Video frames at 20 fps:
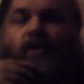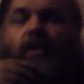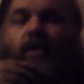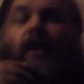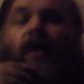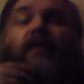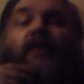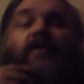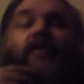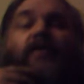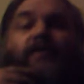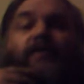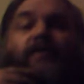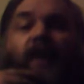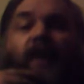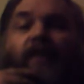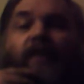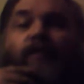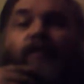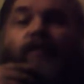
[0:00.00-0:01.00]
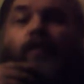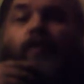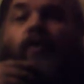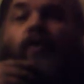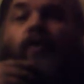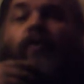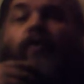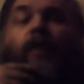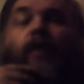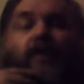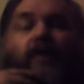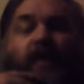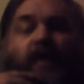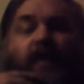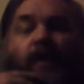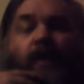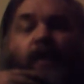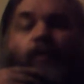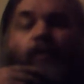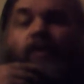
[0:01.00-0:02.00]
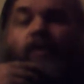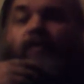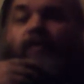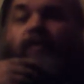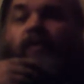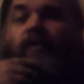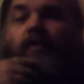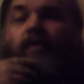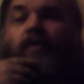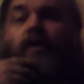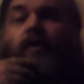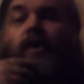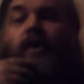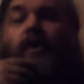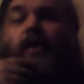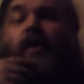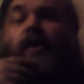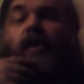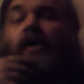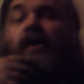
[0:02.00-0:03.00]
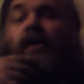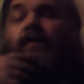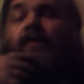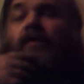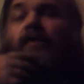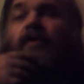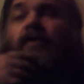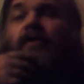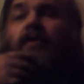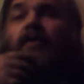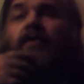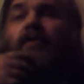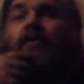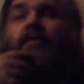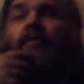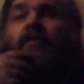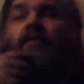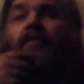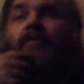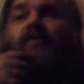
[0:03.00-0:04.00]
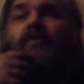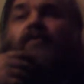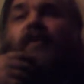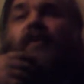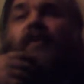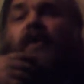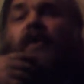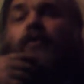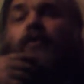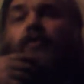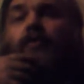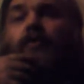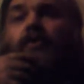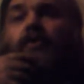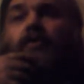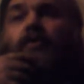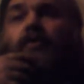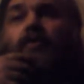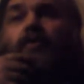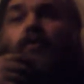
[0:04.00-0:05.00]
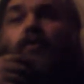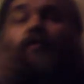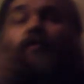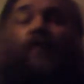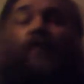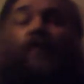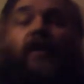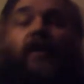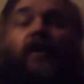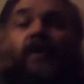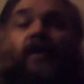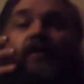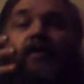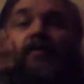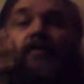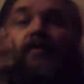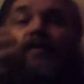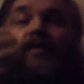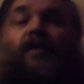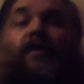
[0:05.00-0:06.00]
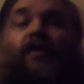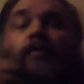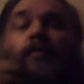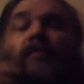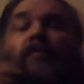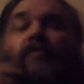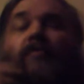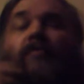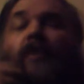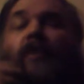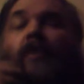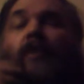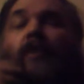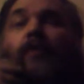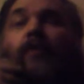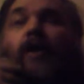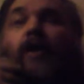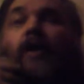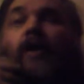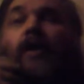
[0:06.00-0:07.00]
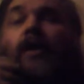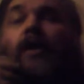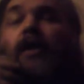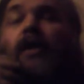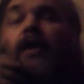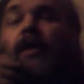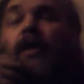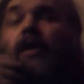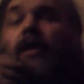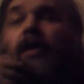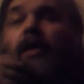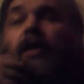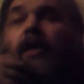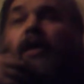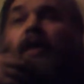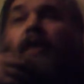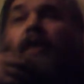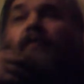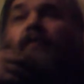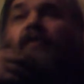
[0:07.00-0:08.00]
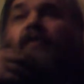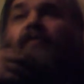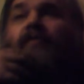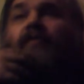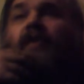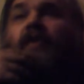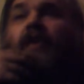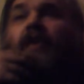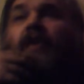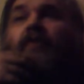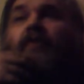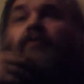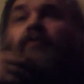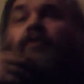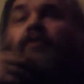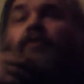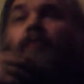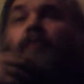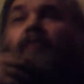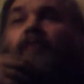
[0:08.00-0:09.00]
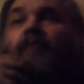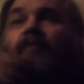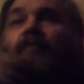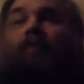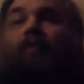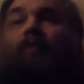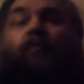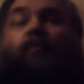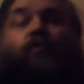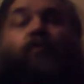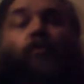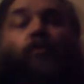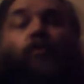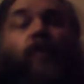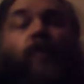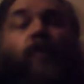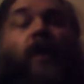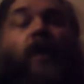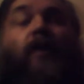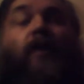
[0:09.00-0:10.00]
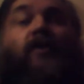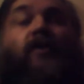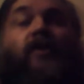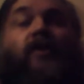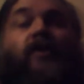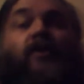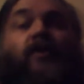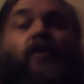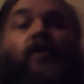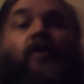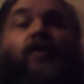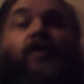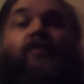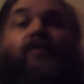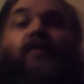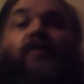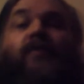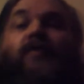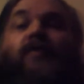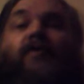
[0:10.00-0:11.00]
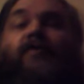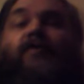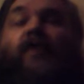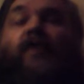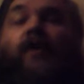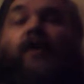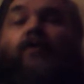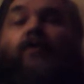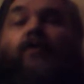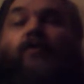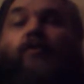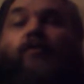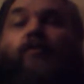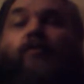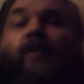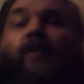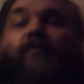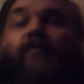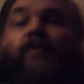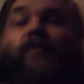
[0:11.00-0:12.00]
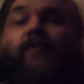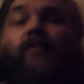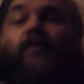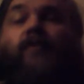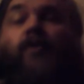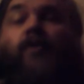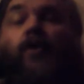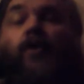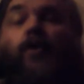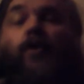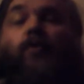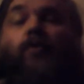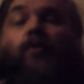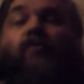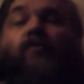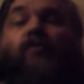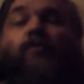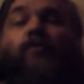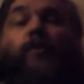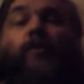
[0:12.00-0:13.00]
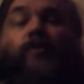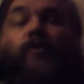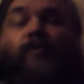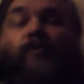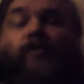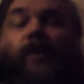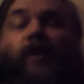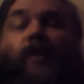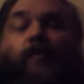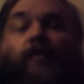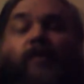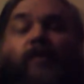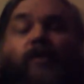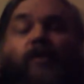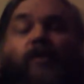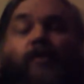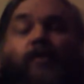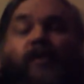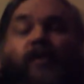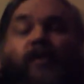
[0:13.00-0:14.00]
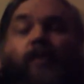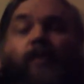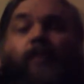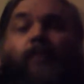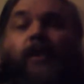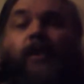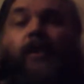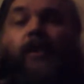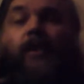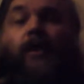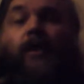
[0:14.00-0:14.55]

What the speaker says: has to fight for and resonate with, and there's videos which could fit in the Assembly of Divine Creator, and there's videos which might fit in Reformed Kairat Gentiles, and there's videos which might fit with Spiritual Fellowship Assembly,